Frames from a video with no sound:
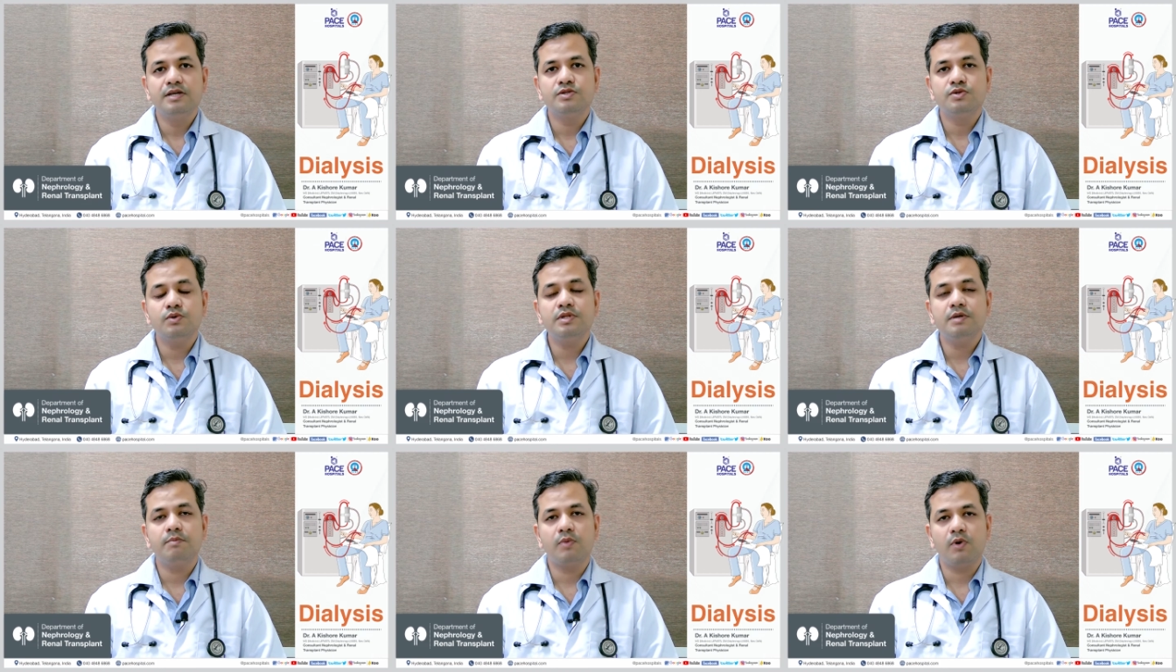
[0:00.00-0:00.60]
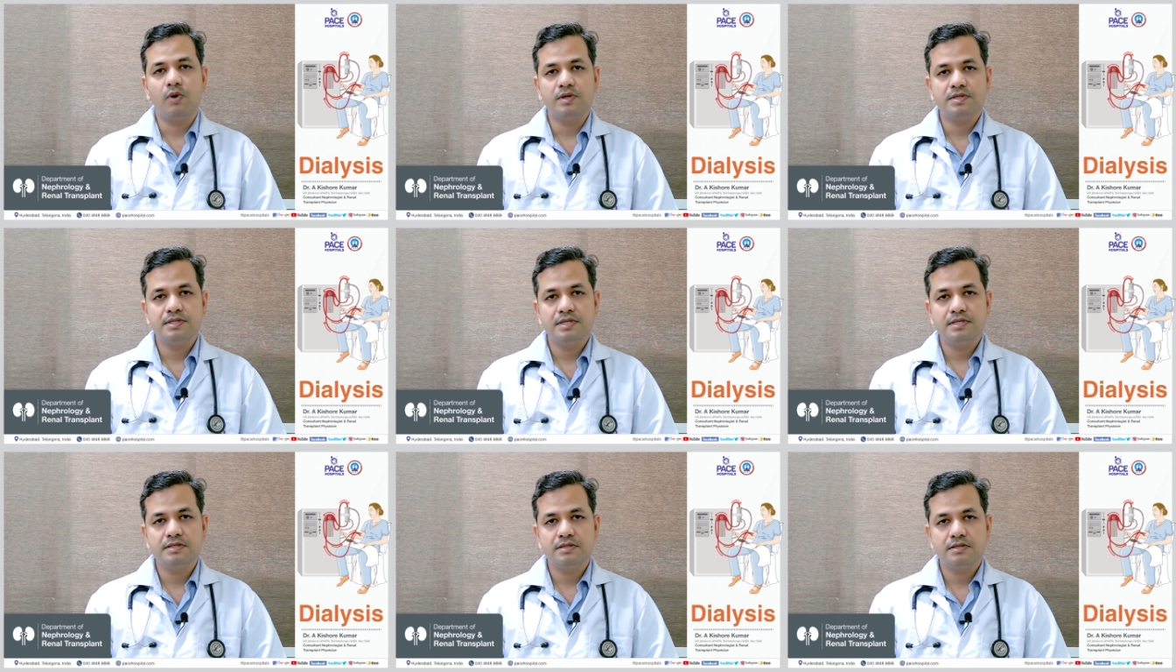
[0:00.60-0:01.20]
So the
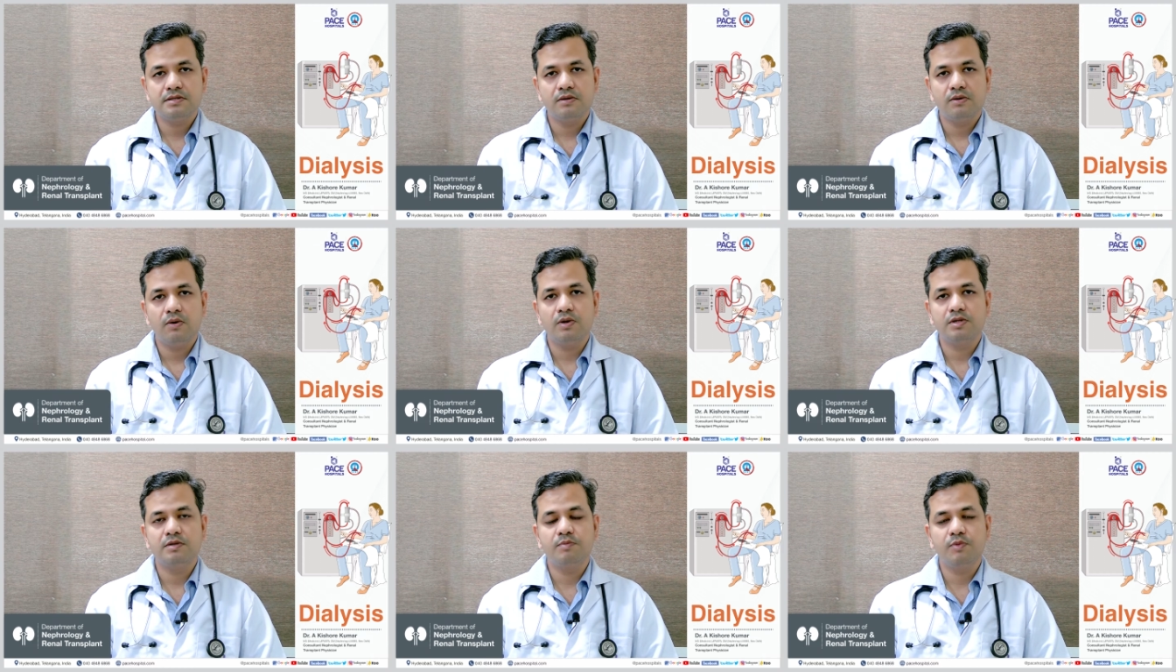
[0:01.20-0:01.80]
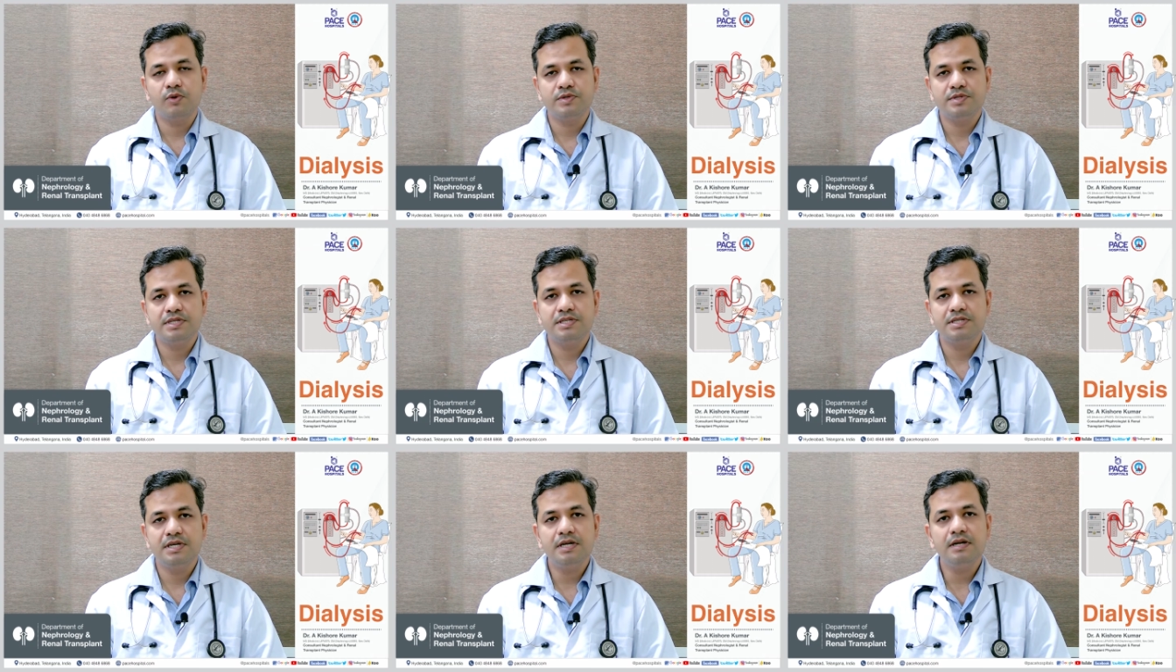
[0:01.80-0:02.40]
process or the
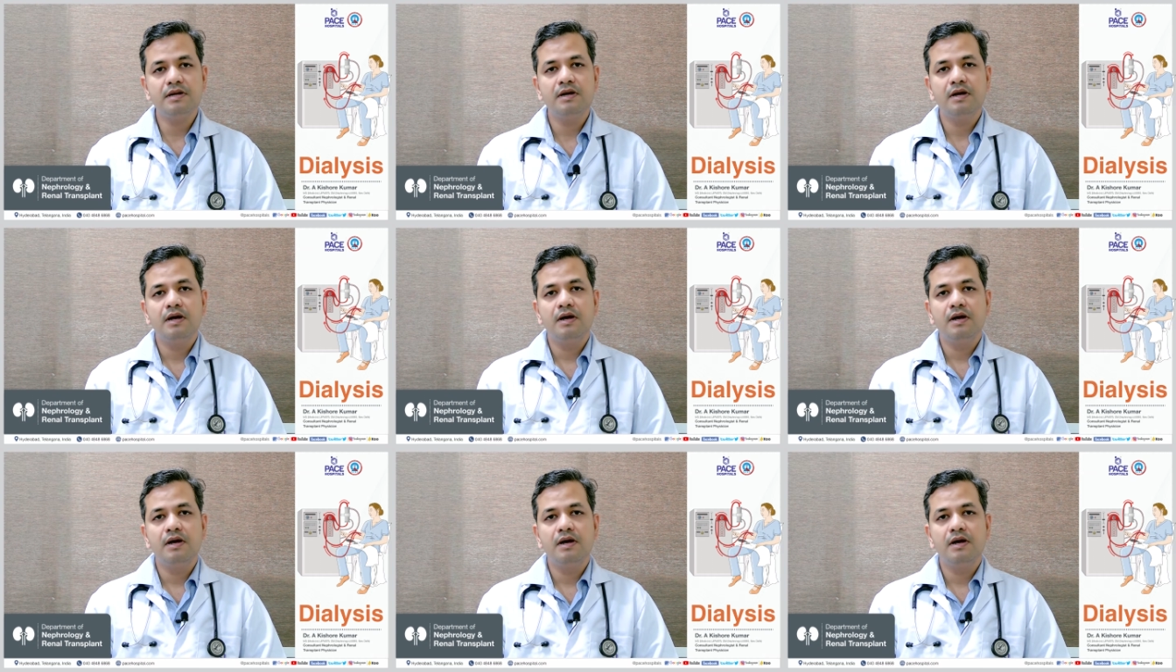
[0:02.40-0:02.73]
procedure